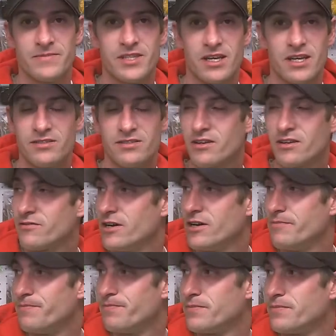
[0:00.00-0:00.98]
Sounds like
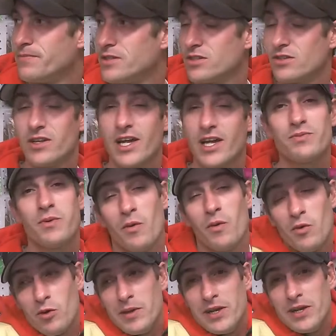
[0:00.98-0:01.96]
fun. So that's what
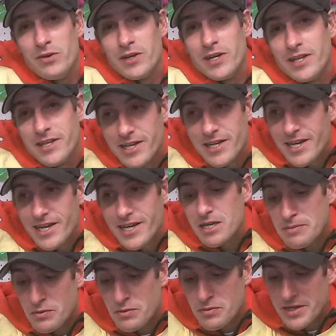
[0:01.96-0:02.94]
we'll be doing in the next
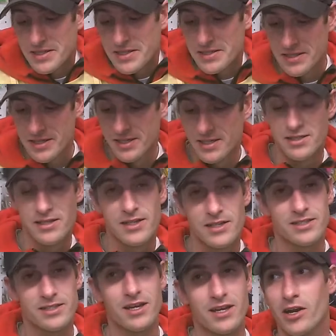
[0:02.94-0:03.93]
couple of weeks.
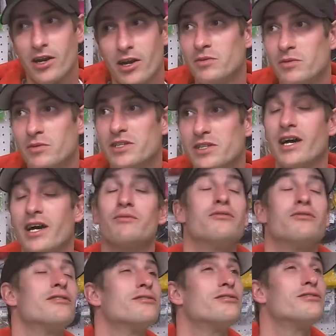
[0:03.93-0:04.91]
Scotty Holmes and I
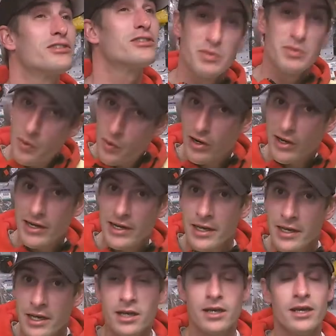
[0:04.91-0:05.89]
will just be working.
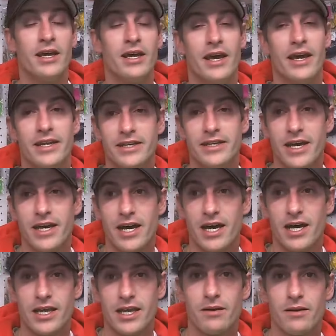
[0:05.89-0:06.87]
And
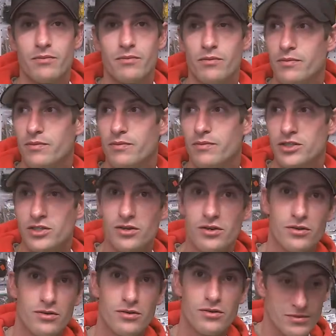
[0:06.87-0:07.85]
yeah,
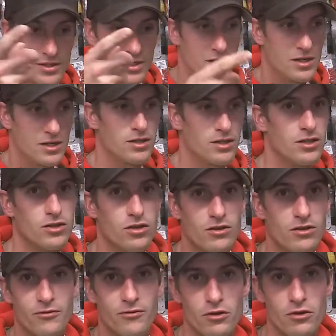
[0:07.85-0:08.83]
so
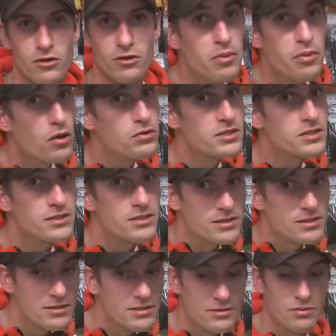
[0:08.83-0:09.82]
look for a post
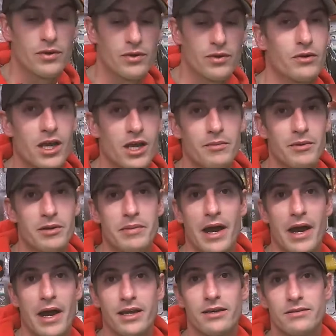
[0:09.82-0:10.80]
and when we're coming
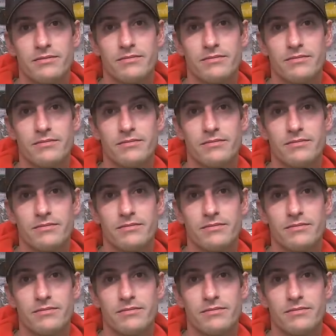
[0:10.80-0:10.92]
back.